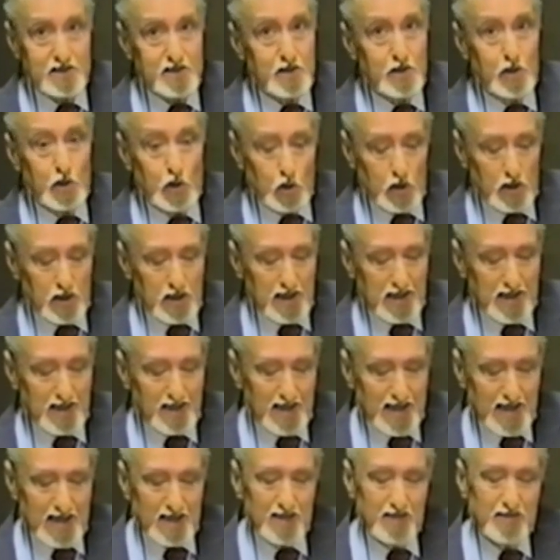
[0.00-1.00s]
totally
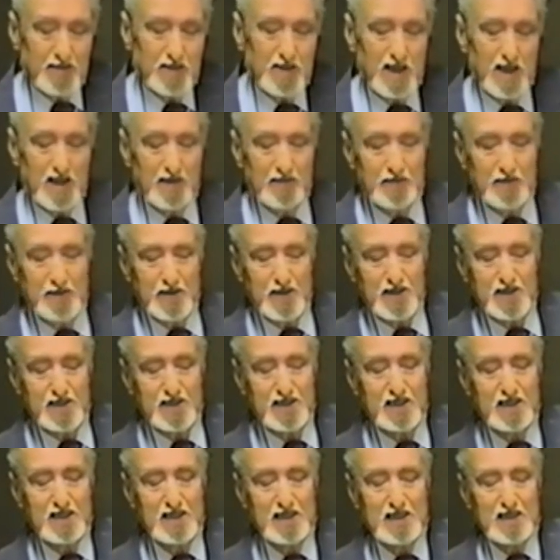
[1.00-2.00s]
lack of confidence.
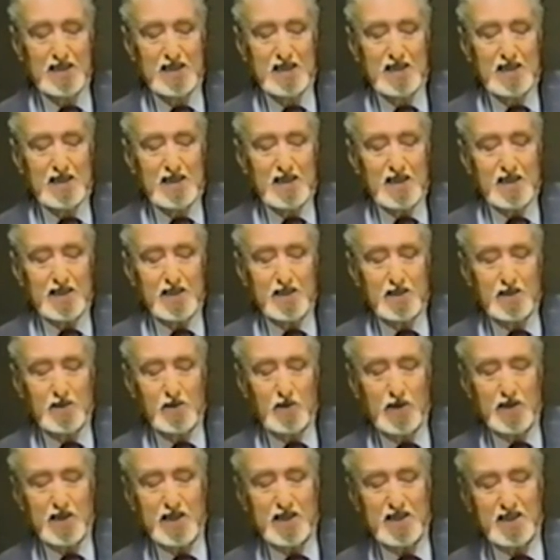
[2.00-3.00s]
You know
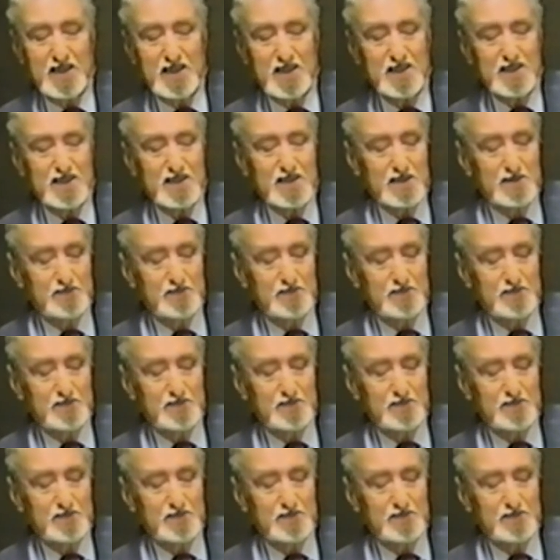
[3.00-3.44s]
what it is?